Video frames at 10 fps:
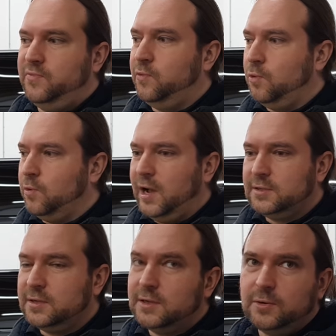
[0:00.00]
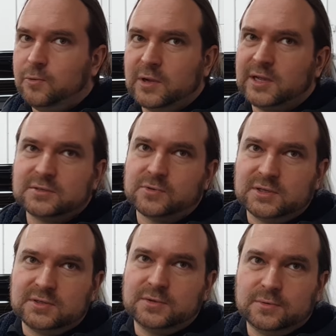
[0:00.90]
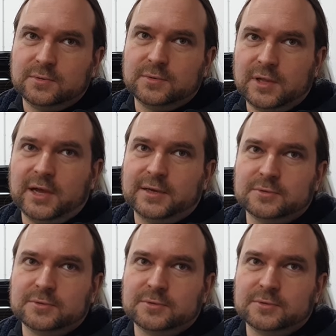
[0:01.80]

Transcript: for under 100, like